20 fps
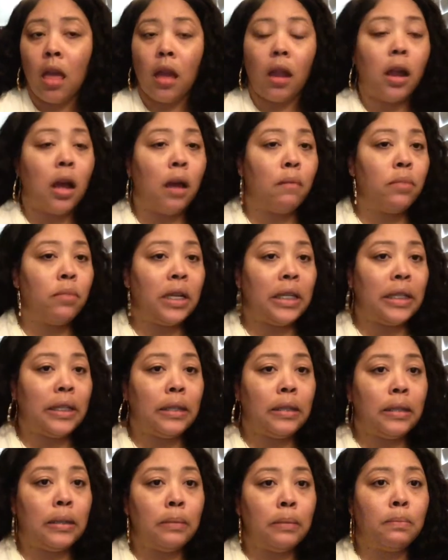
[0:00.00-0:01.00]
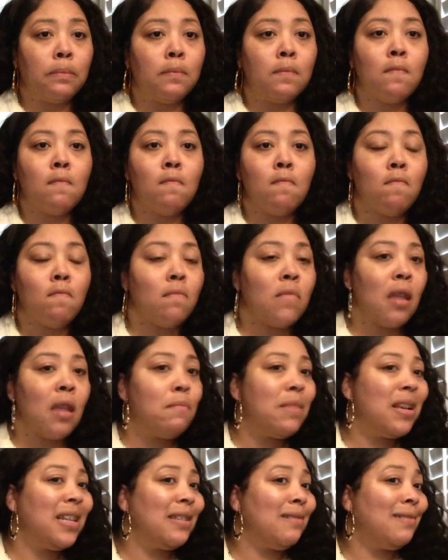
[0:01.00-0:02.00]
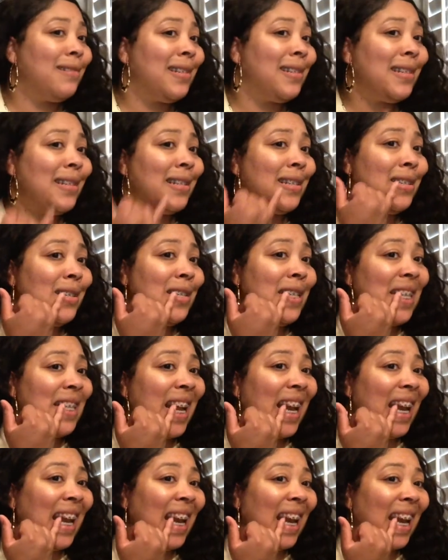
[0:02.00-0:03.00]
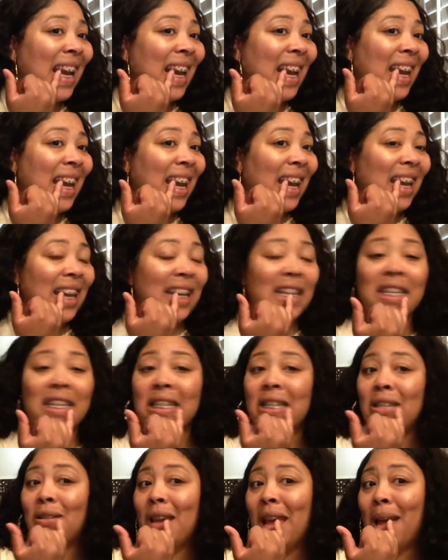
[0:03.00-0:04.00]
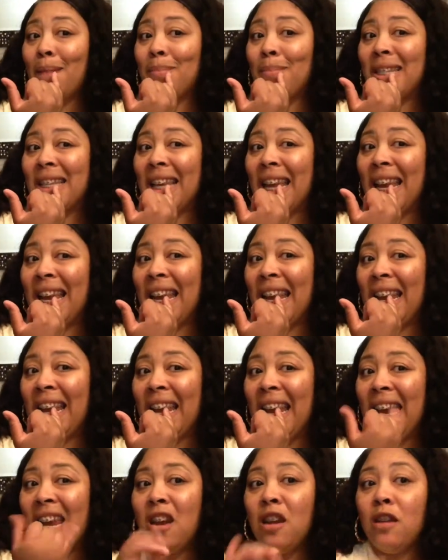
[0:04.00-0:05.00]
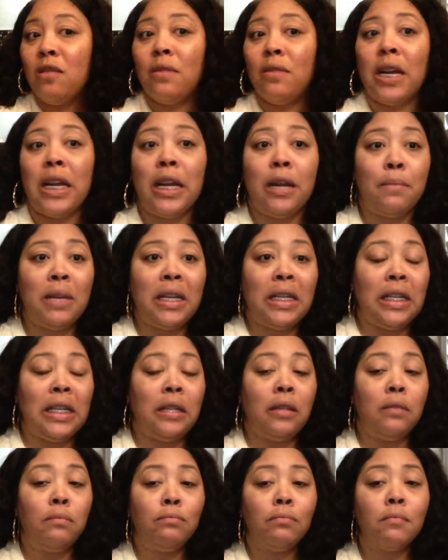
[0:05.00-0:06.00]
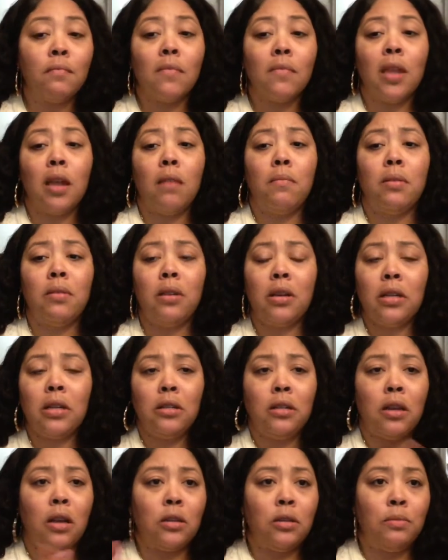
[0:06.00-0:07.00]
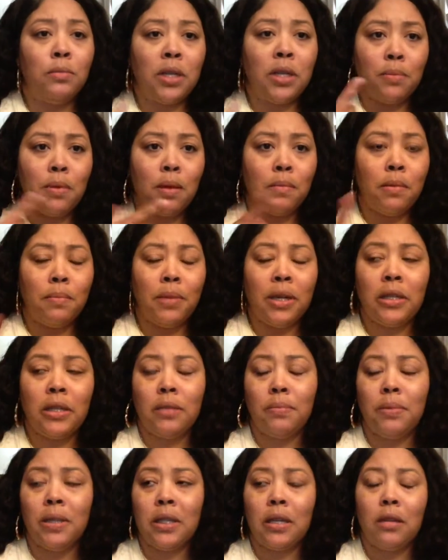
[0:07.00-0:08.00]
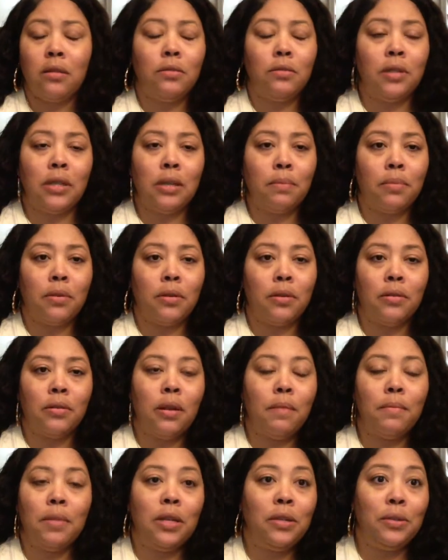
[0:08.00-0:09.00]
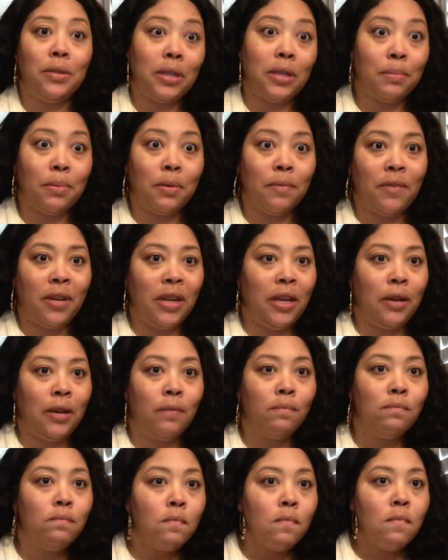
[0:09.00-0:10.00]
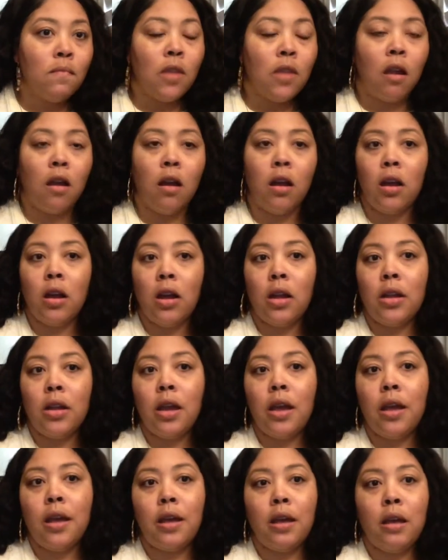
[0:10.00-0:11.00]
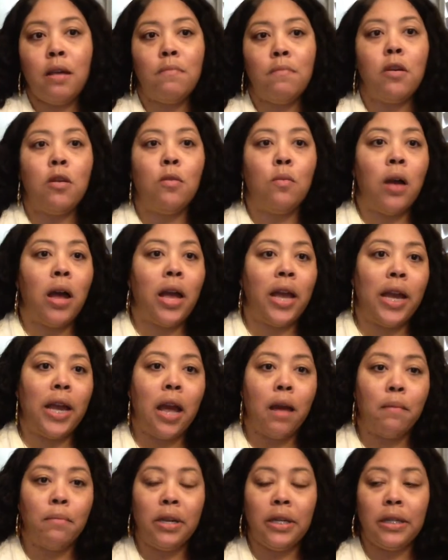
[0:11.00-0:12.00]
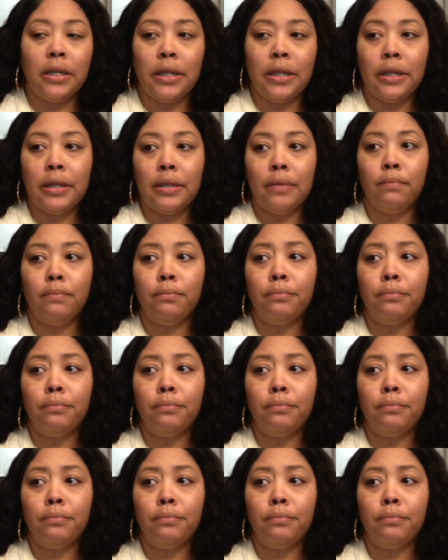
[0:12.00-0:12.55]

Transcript: got braces? Because I wanted to close these two gaps right here on my teeth. I'm not going to talk too much about my braces because I'm going to do a separate video on why I got braces,